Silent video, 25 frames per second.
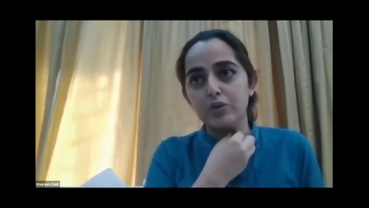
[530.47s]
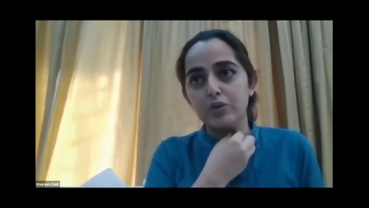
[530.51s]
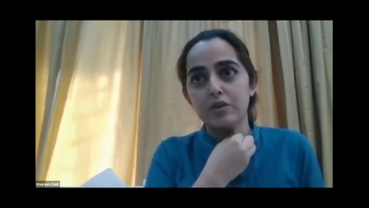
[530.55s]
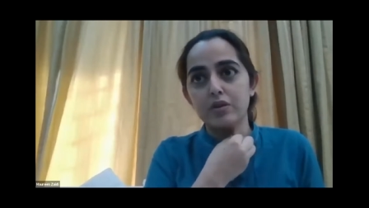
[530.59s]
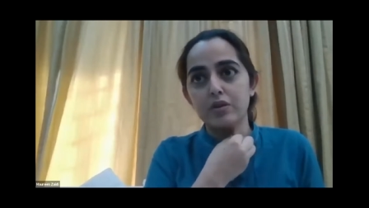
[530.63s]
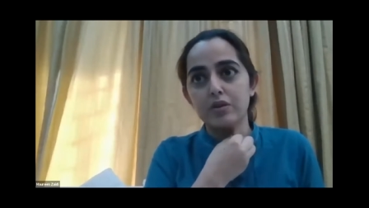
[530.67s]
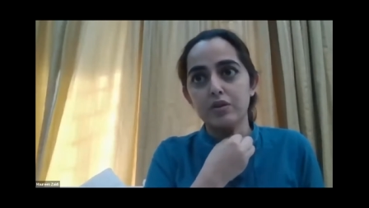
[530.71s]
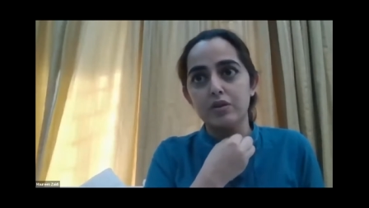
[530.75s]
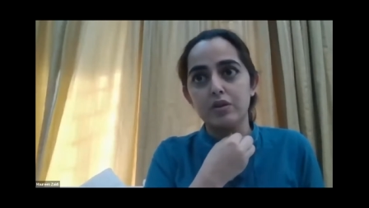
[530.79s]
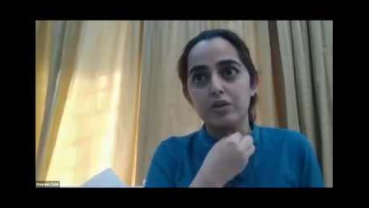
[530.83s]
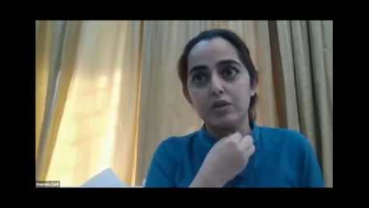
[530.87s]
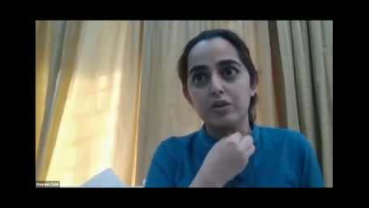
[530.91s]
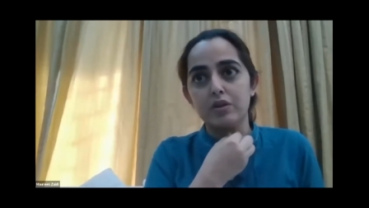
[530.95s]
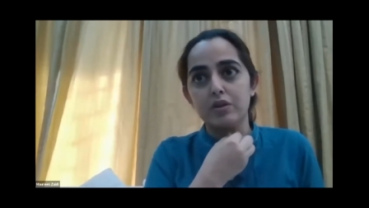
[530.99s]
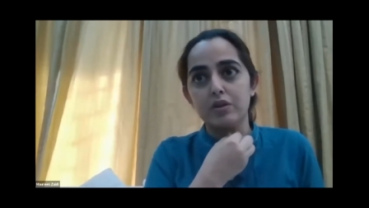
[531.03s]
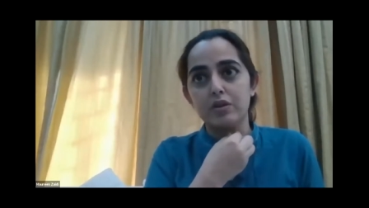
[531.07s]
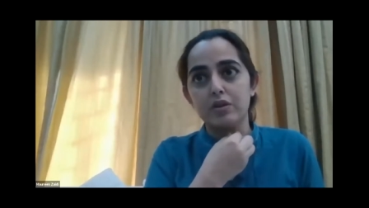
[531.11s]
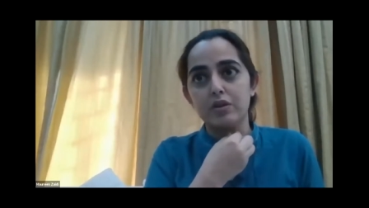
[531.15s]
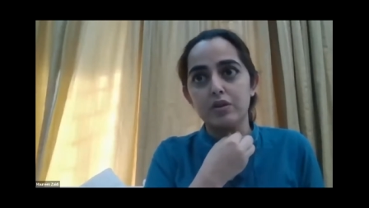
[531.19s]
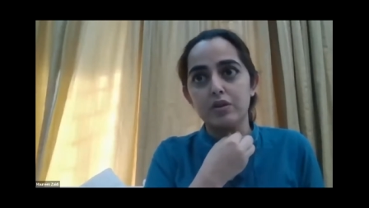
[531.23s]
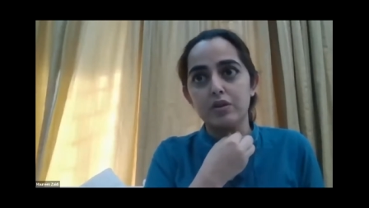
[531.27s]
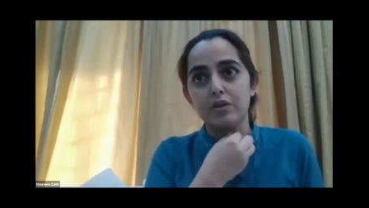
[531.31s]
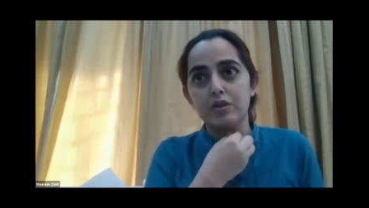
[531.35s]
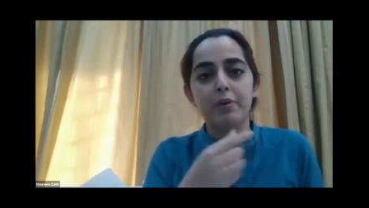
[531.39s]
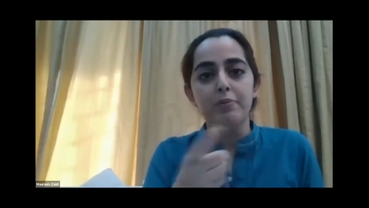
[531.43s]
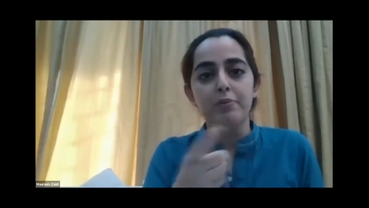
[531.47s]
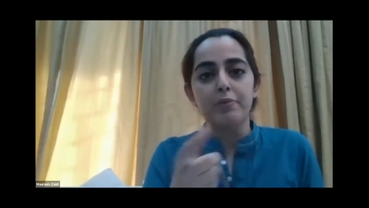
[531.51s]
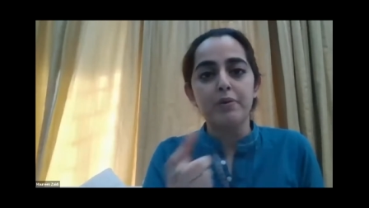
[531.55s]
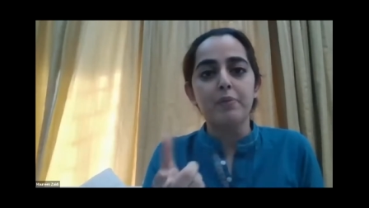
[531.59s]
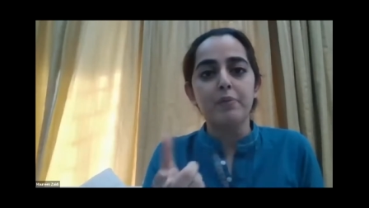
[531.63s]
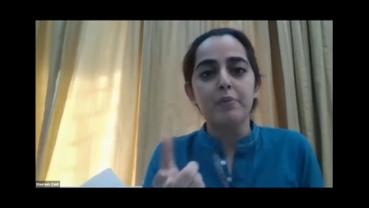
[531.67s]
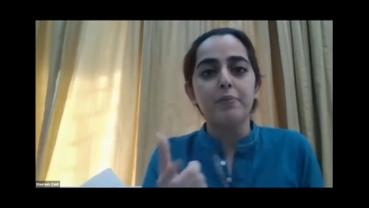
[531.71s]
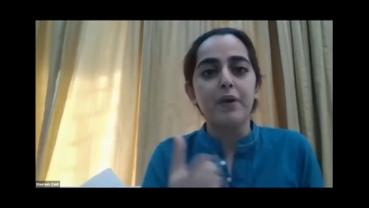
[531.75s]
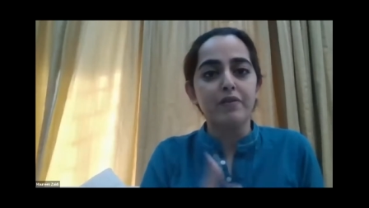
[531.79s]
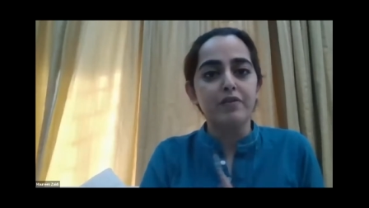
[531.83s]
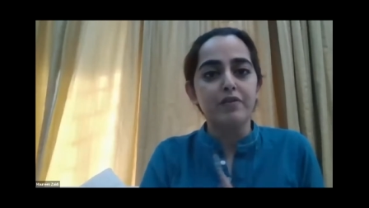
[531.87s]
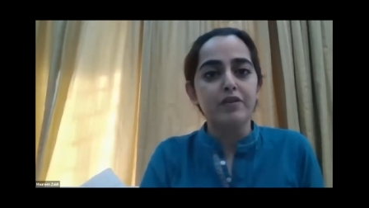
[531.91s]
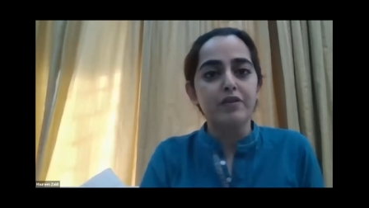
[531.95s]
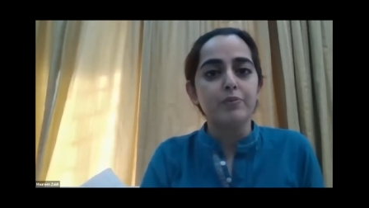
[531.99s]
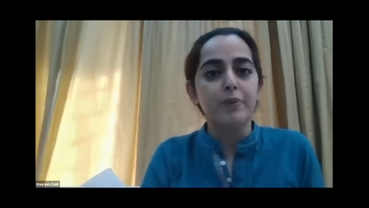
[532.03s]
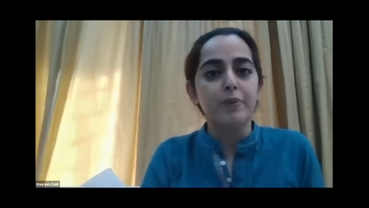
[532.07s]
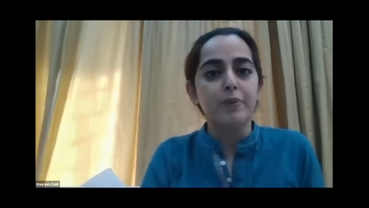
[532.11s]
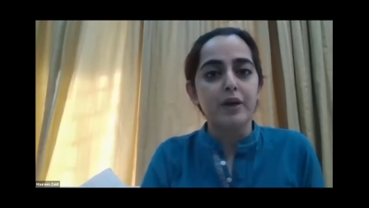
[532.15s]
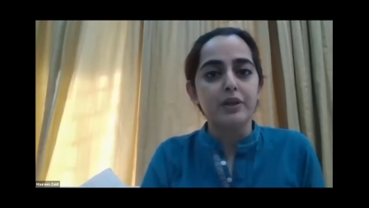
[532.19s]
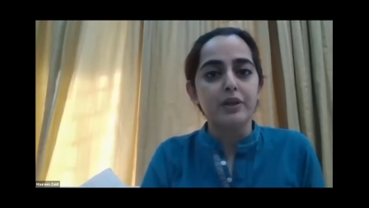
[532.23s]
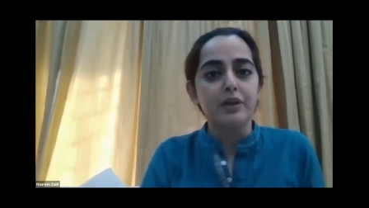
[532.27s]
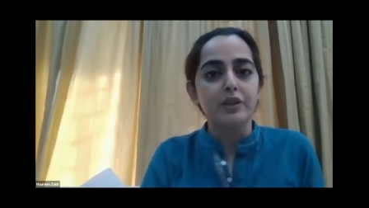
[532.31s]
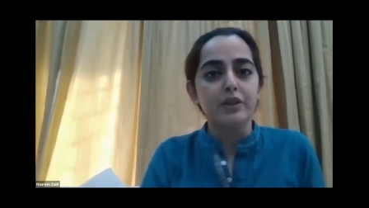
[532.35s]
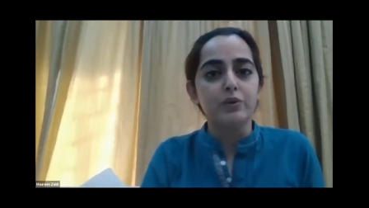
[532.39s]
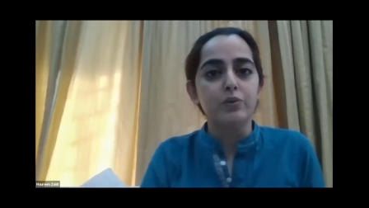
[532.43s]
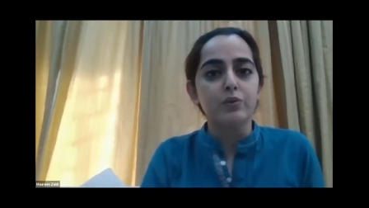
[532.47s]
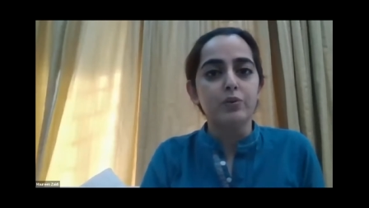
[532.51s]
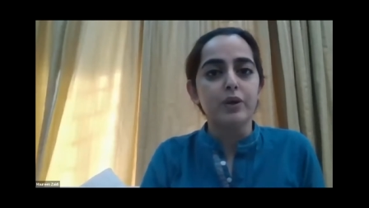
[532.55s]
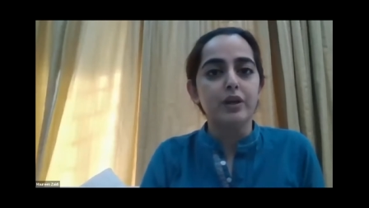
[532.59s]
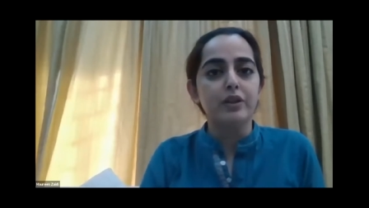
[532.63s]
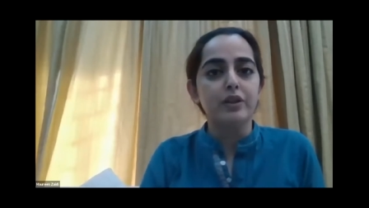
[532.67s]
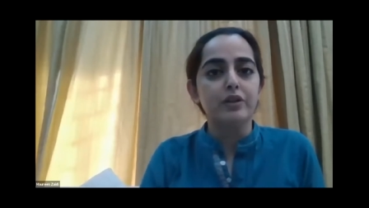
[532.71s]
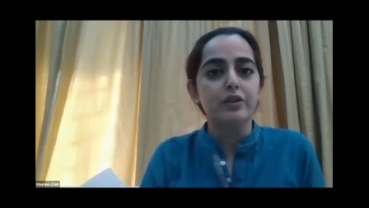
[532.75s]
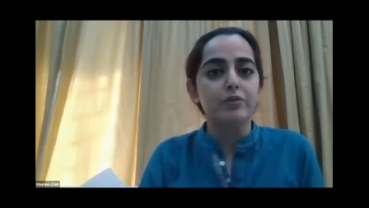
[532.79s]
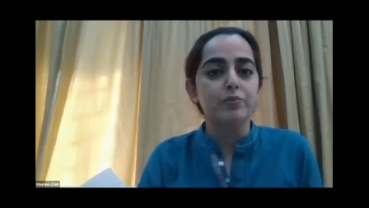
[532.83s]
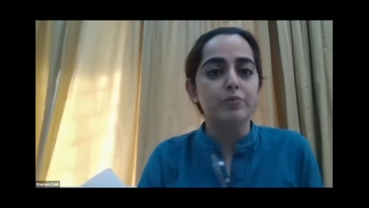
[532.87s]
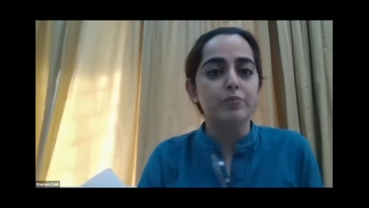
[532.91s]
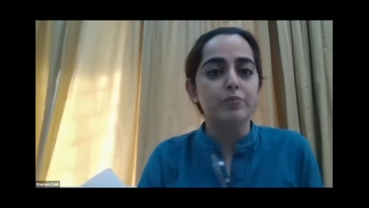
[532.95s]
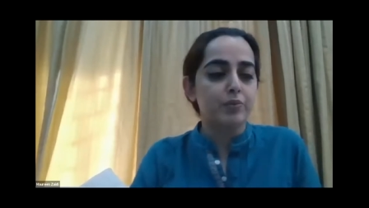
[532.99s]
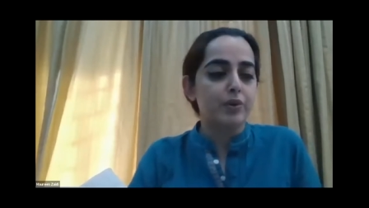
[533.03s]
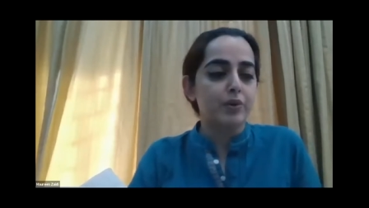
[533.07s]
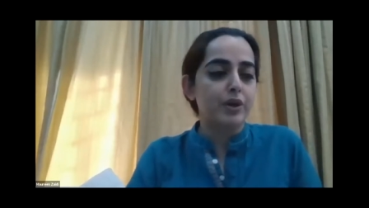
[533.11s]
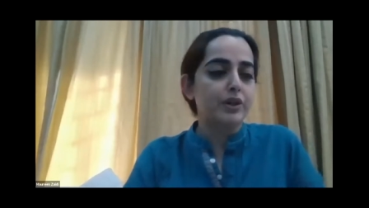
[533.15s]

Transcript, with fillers: the the lessor may be a private party who has